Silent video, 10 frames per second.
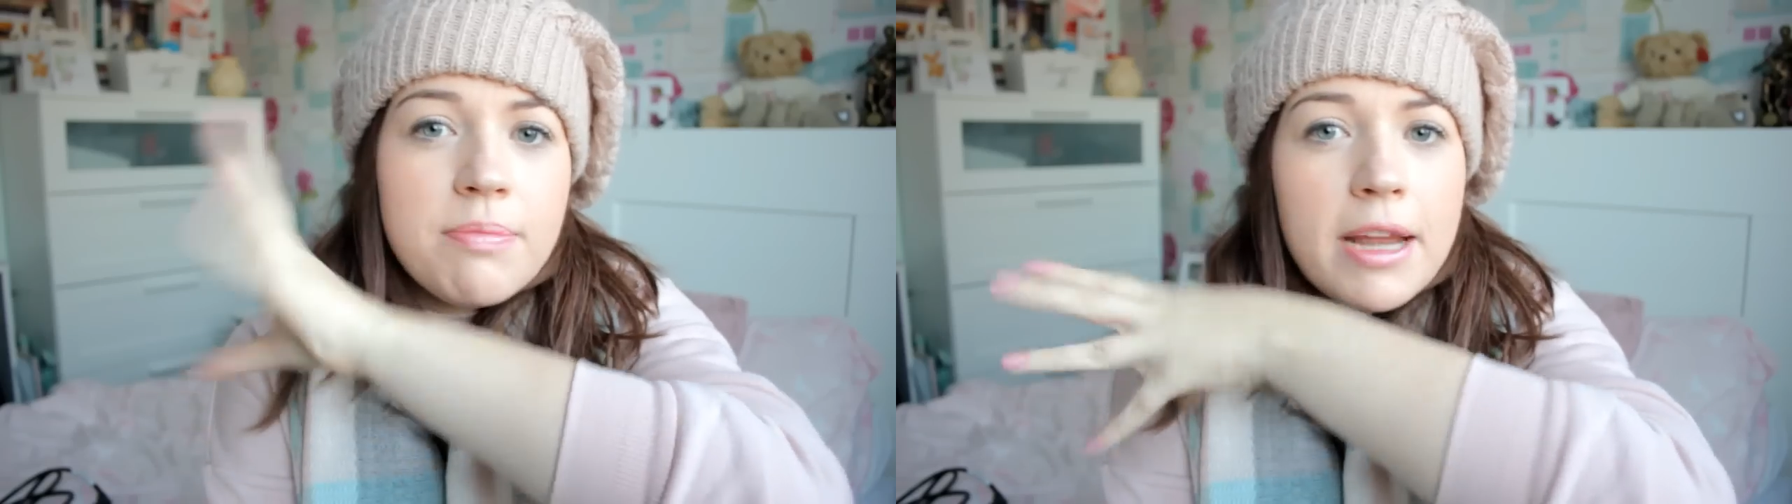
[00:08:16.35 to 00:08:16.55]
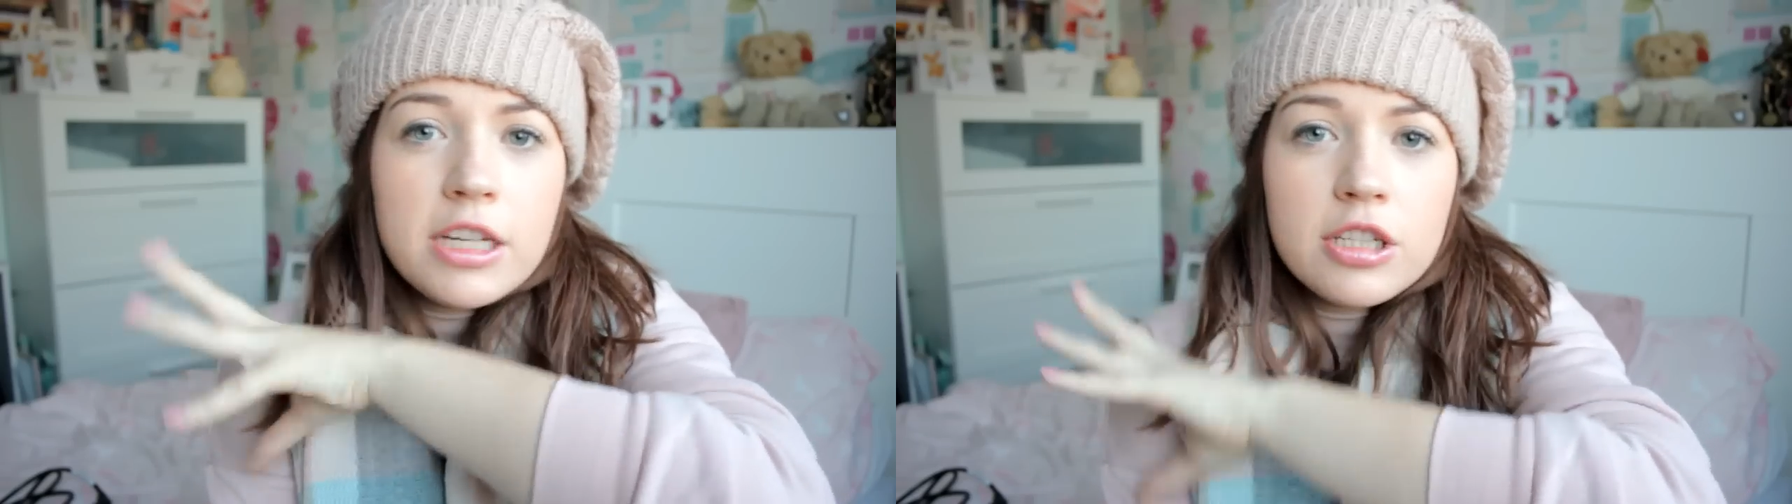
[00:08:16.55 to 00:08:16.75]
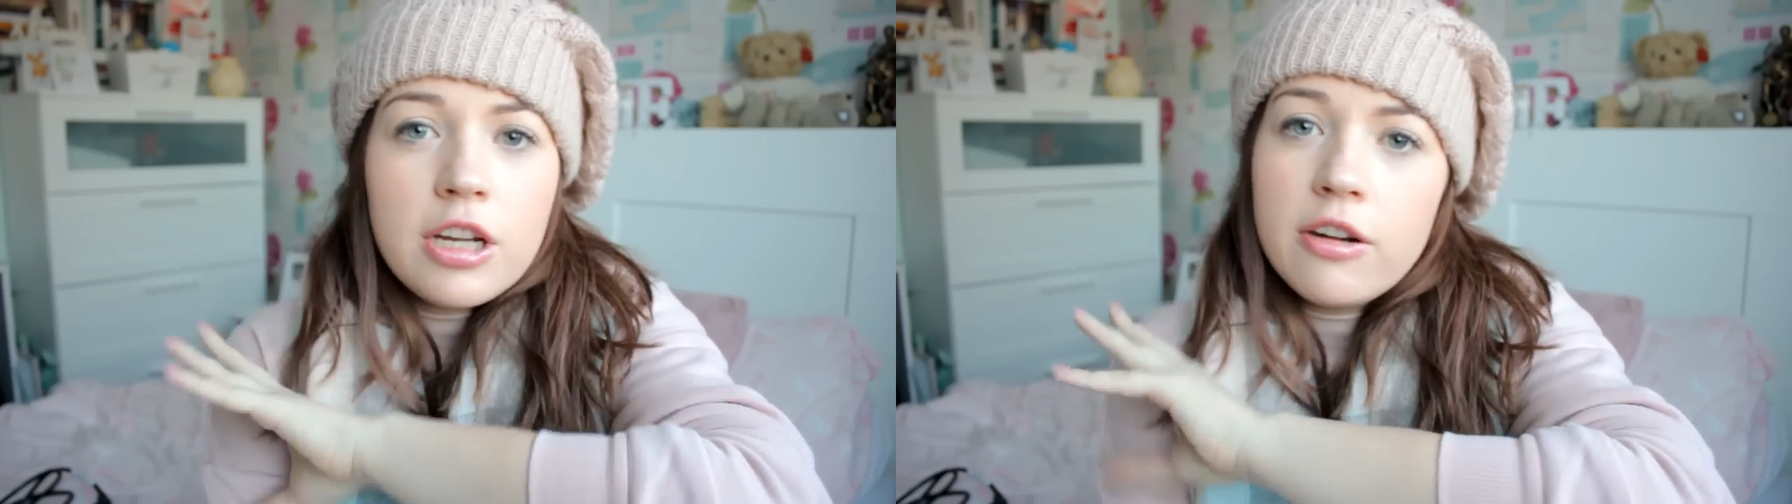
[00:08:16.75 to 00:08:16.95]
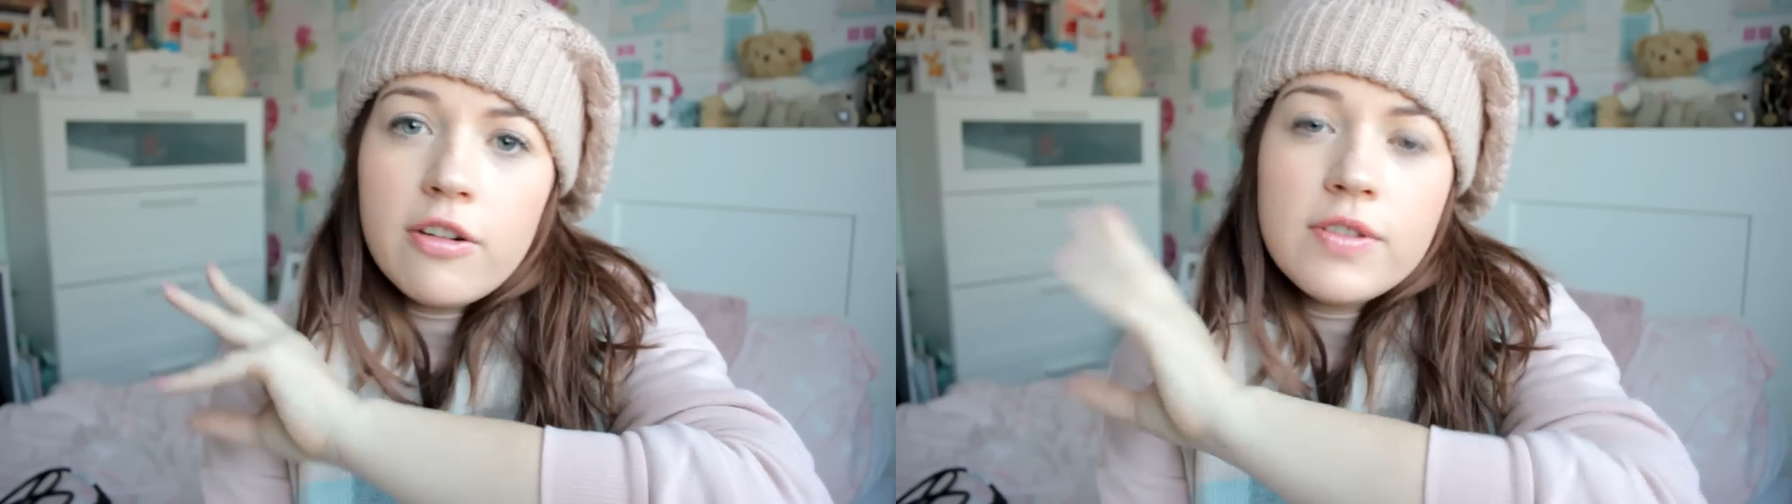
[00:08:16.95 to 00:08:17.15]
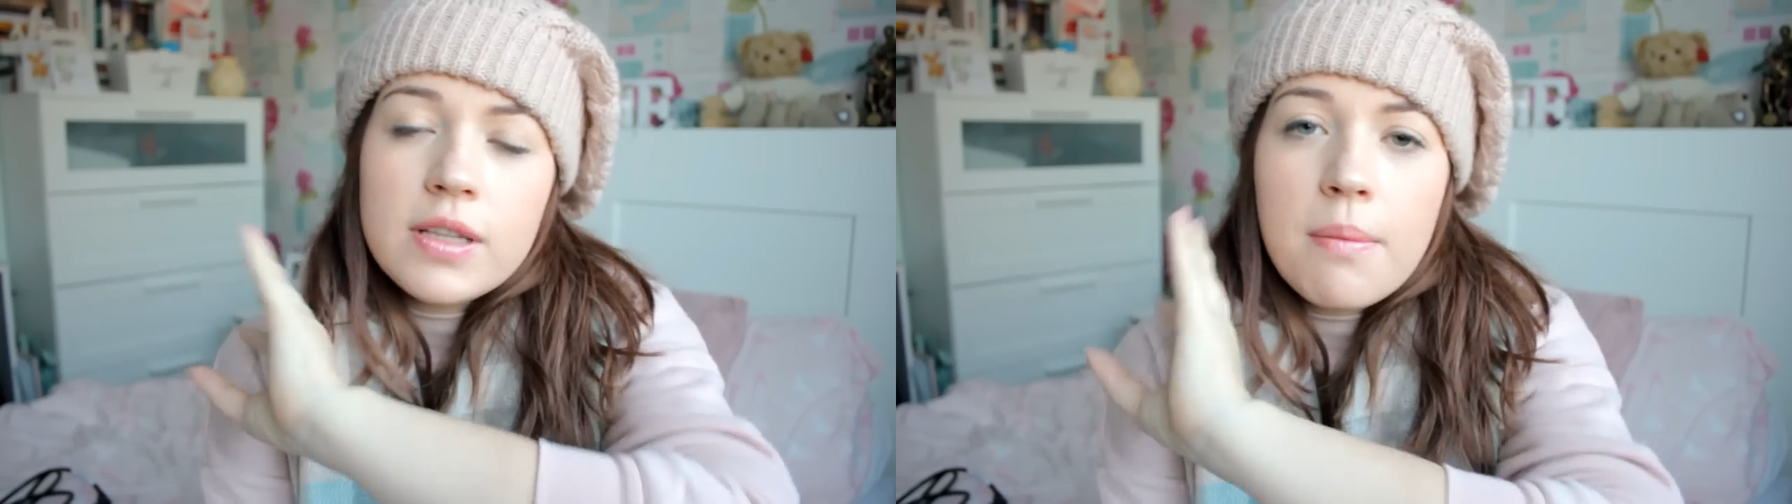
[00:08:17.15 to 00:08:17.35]
pensioner
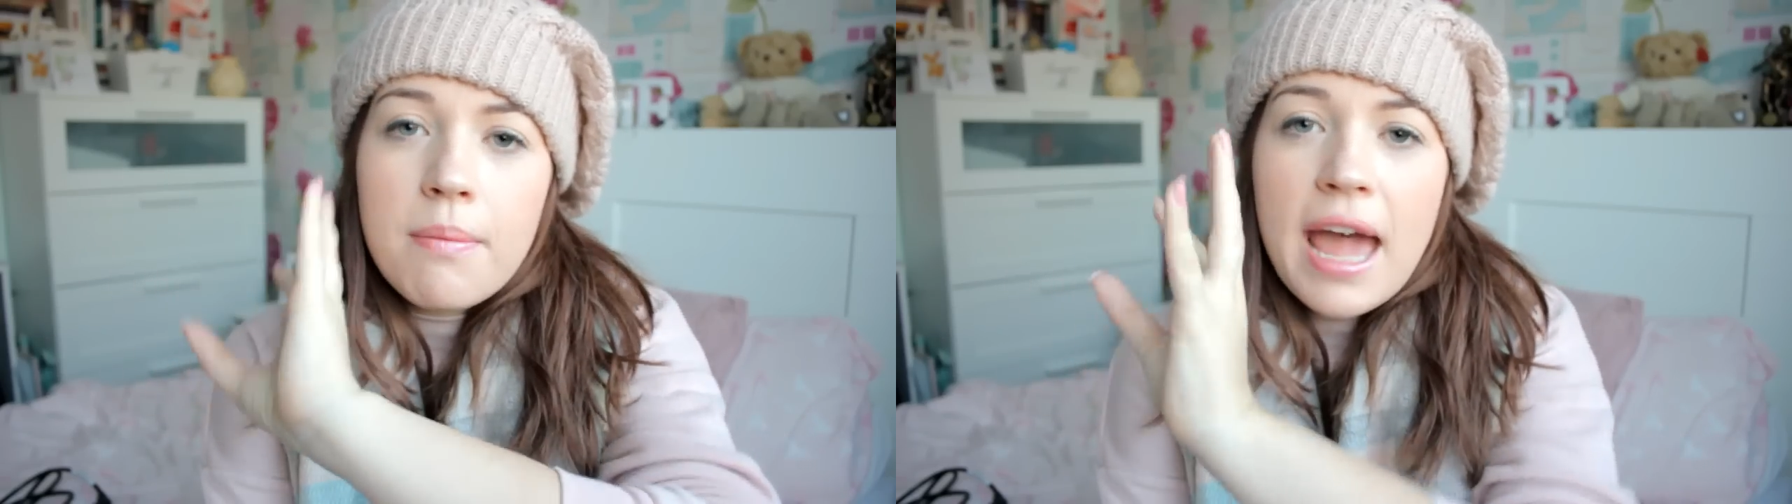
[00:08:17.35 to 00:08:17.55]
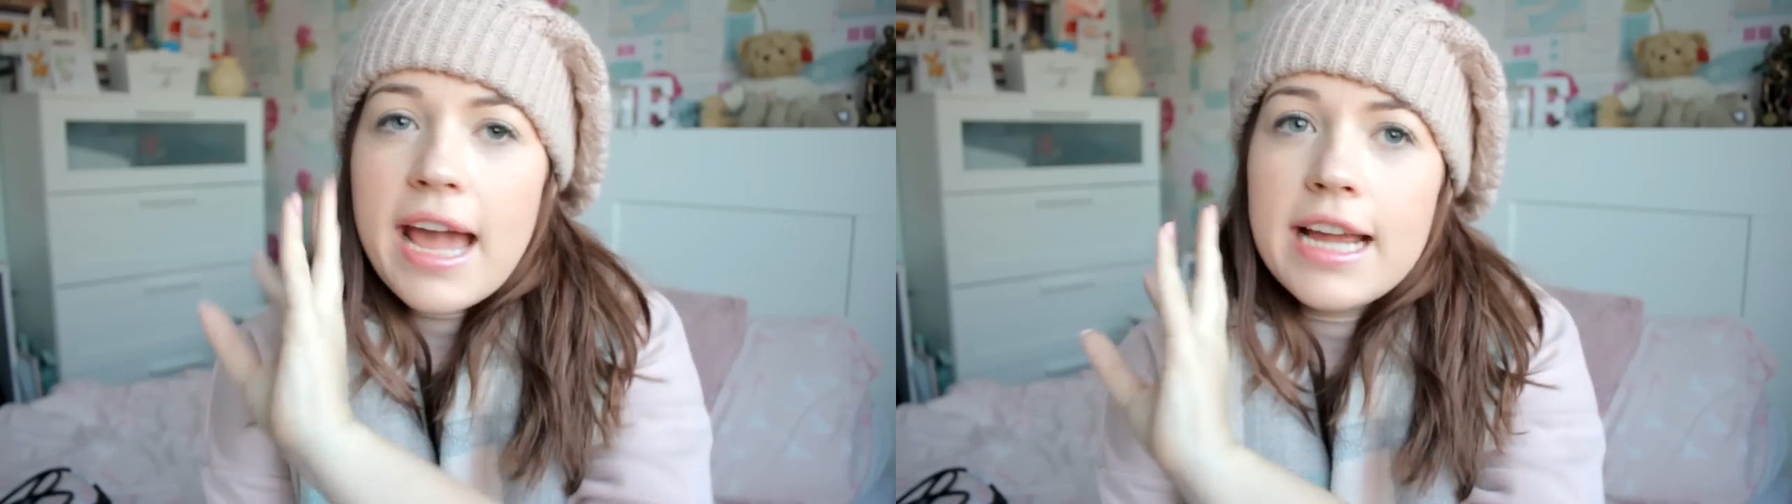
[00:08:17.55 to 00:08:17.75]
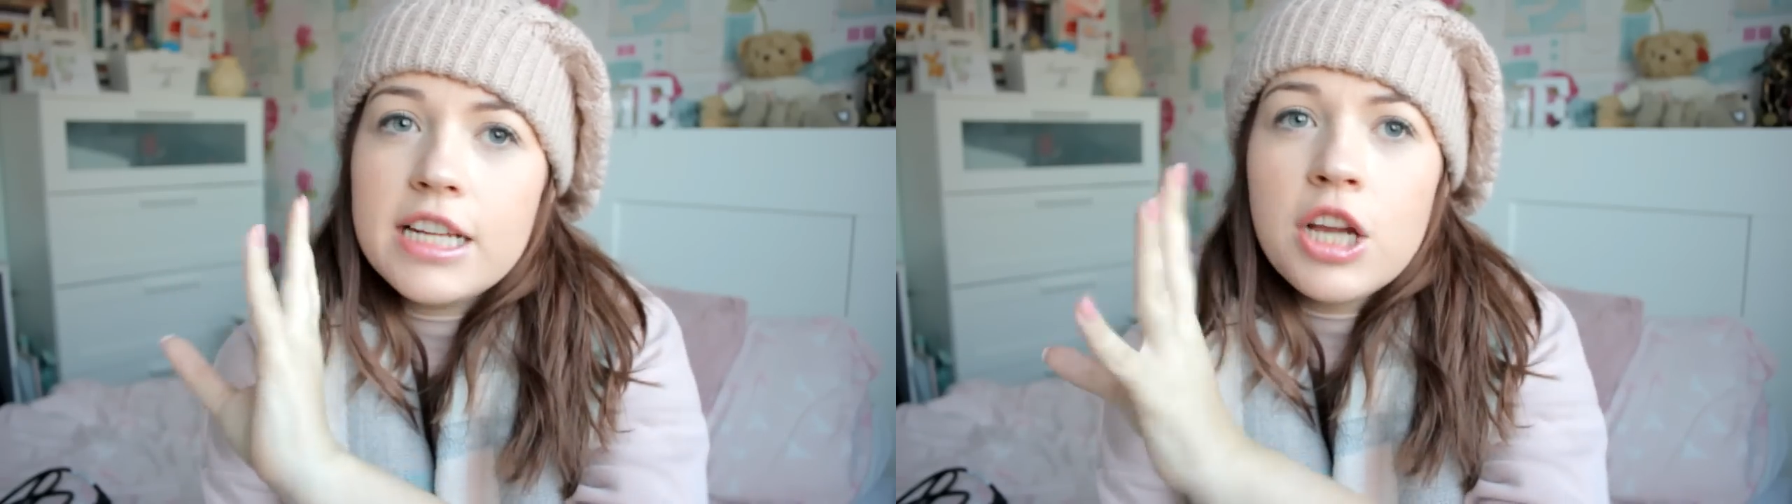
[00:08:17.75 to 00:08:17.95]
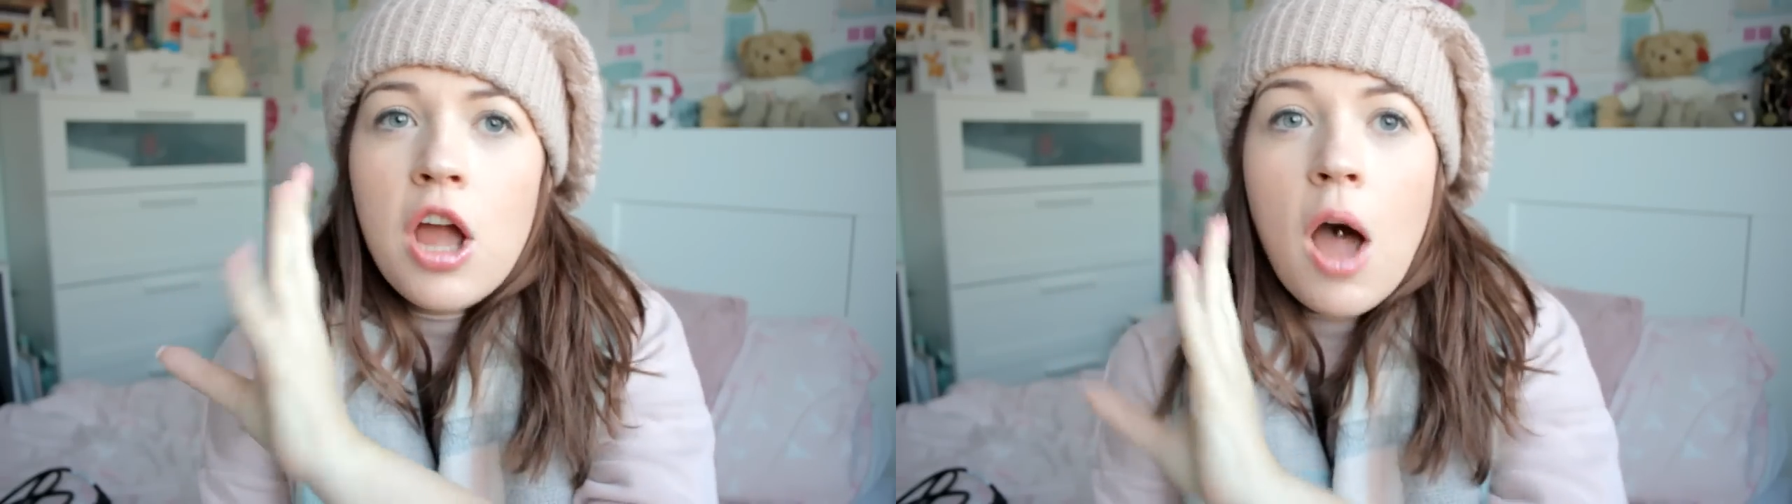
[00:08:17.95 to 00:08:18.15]
of some age.